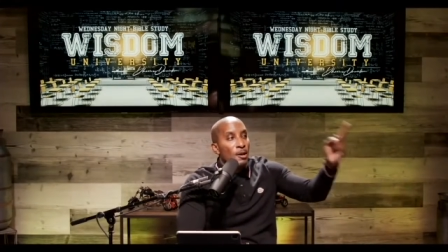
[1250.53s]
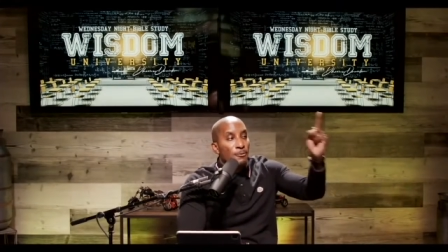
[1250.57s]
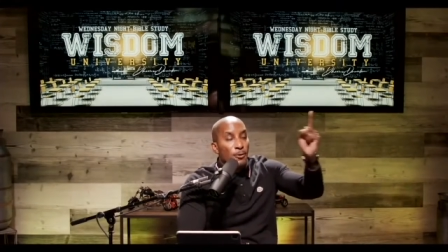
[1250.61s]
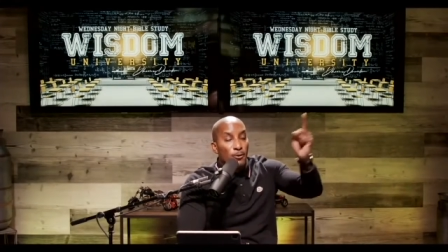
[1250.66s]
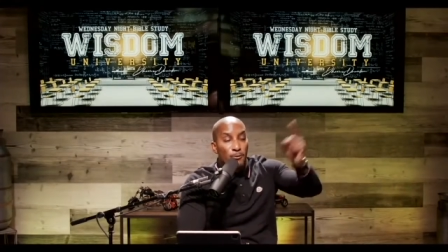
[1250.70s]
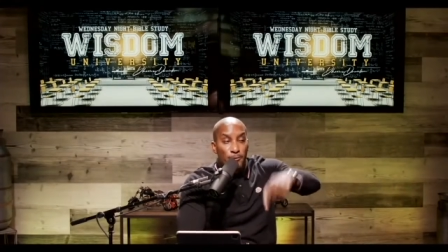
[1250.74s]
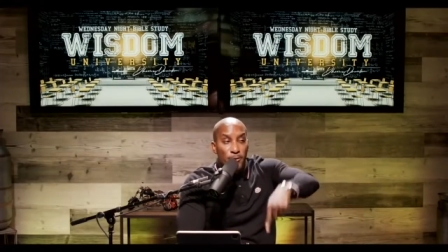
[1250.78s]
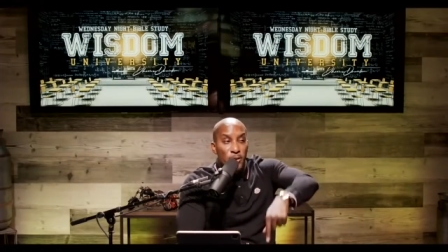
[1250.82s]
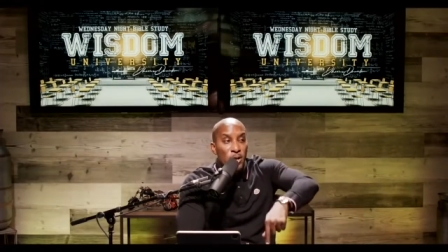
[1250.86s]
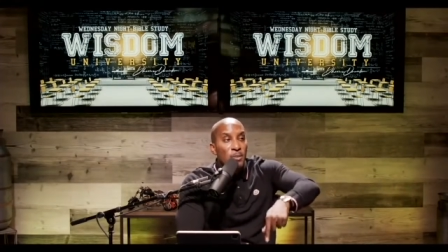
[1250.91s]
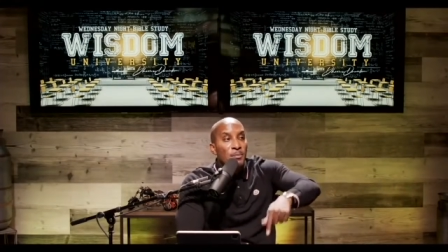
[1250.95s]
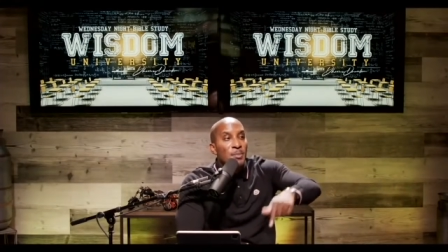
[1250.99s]

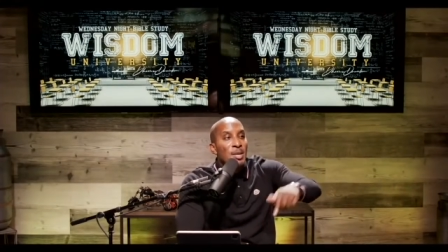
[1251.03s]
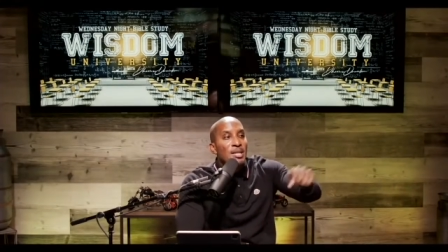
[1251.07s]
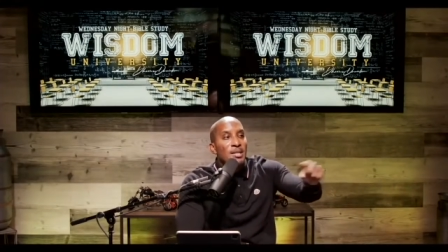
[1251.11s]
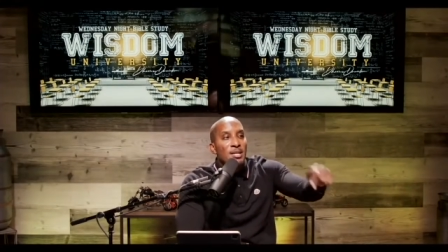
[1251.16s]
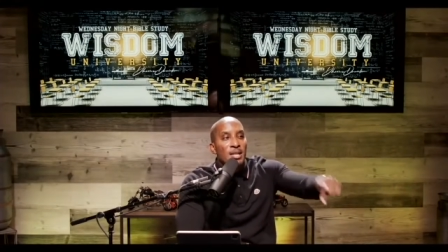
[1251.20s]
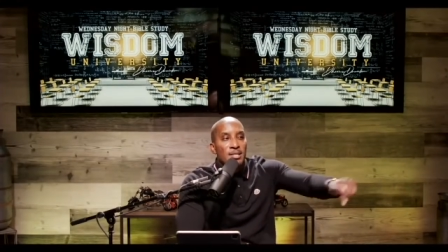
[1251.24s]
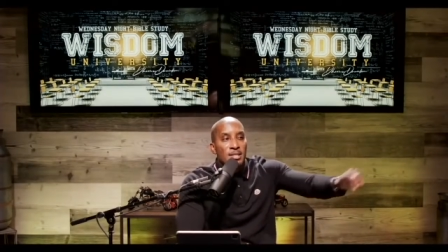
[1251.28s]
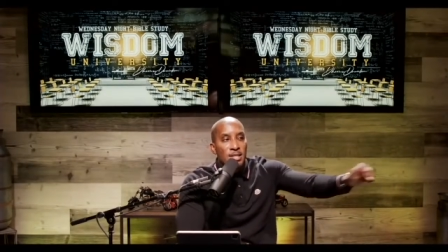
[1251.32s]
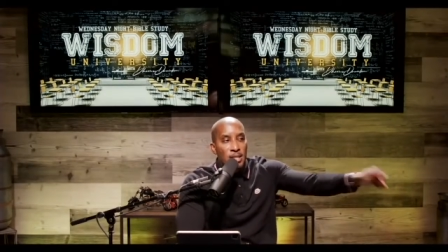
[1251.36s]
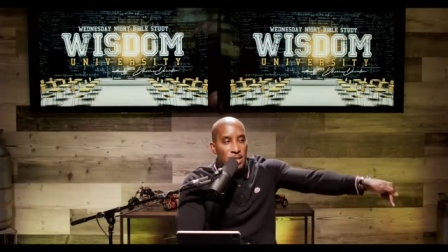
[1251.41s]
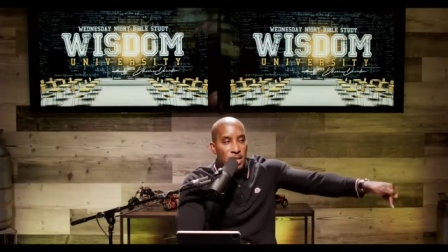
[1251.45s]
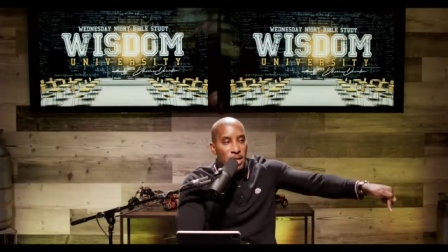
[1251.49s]
Fulfillment
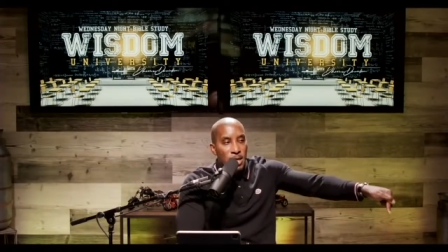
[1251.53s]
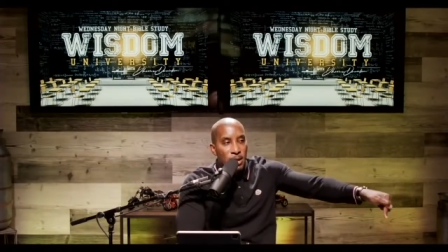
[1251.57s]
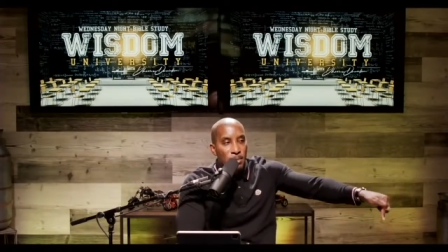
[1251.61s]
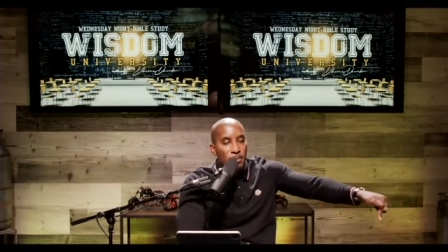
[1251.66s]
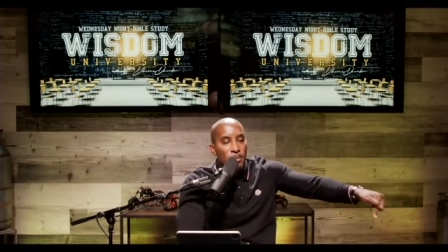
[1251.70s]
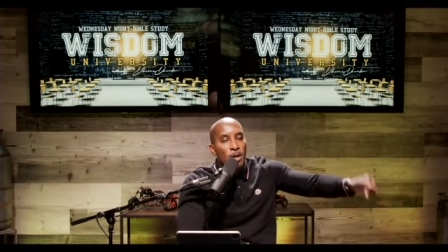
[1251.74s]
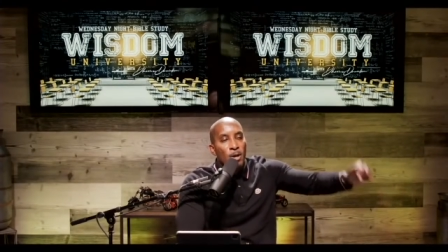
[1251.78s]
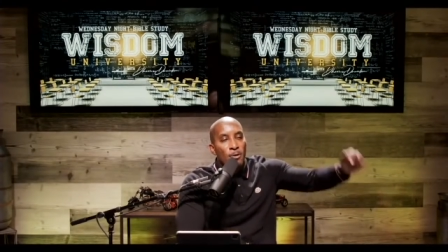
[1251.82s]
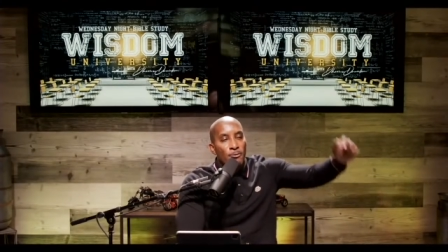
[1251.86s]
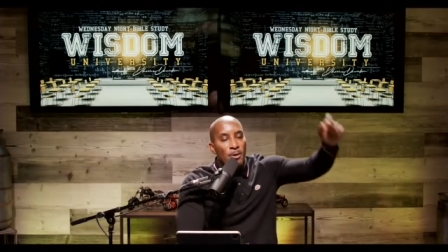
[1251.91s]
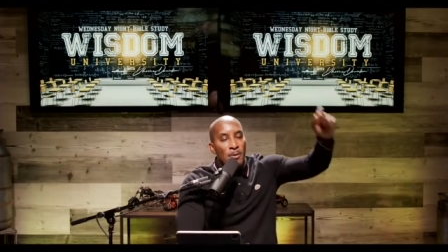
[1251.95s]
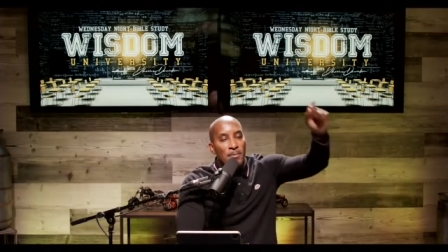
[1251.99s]
doesn't
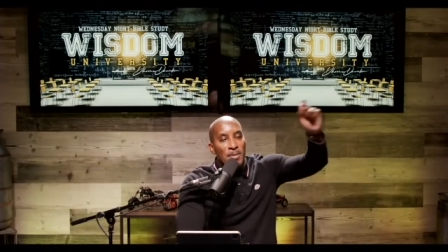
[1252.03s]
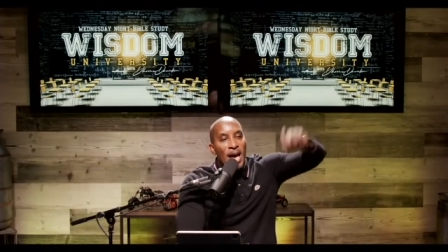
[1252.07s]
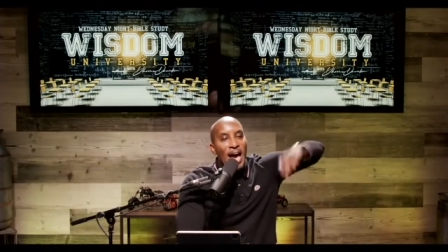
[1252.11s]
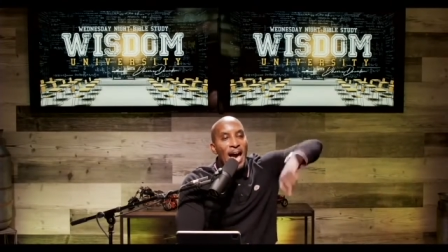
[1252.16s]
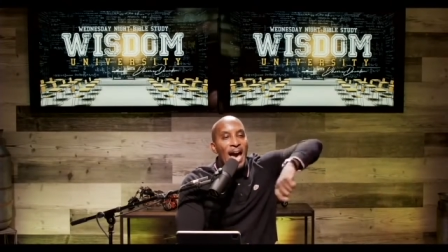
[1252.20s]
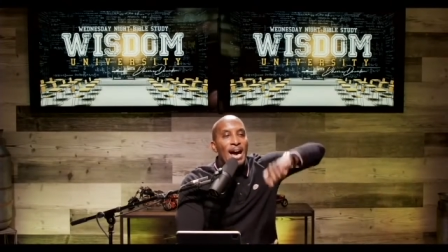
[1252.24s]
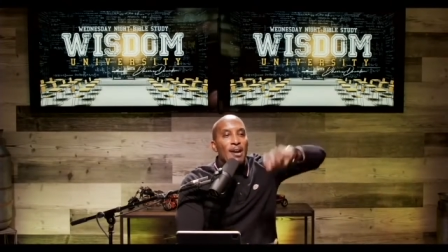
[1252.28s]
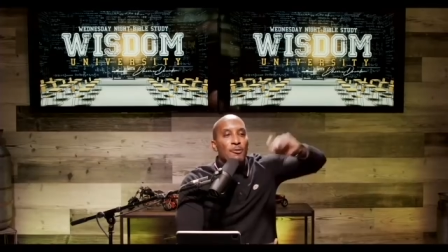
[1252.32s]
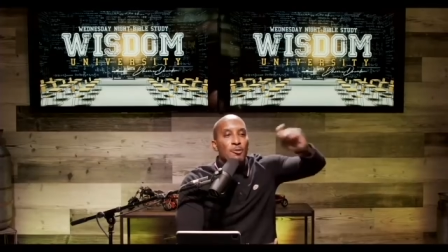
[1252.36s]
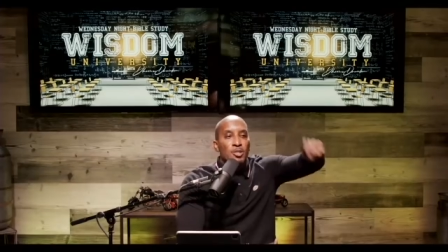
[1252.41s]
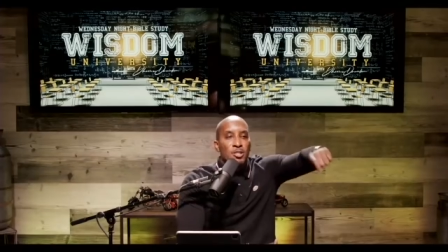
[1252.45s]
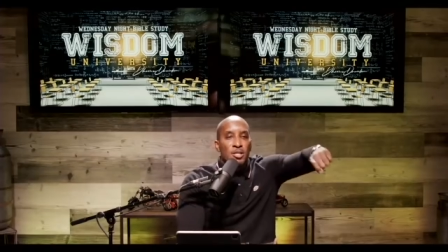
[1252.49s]
come from
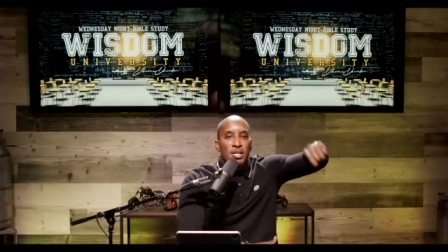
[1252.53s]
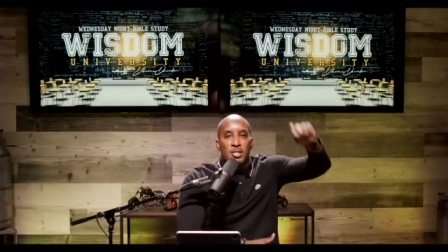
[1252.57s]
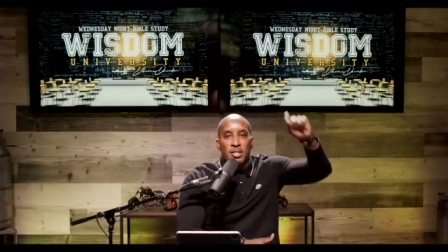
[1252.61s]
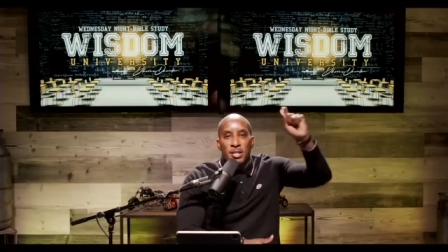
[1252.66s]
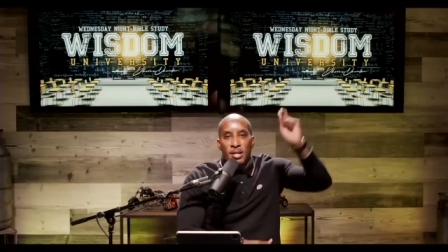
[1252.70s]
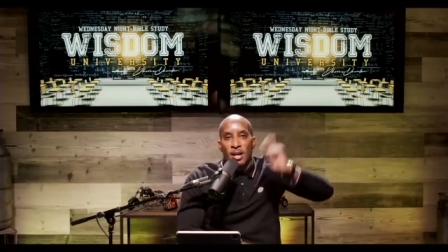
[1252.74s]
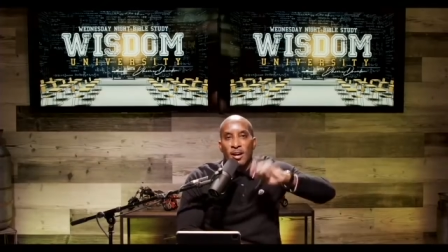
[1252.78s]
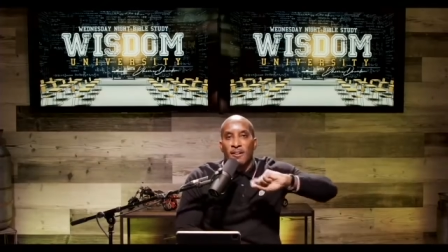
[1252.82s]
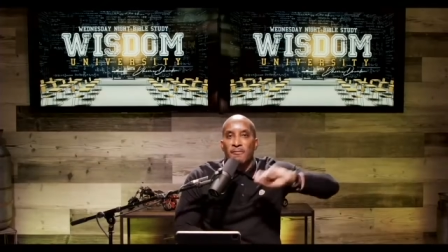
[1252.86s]
the acquisition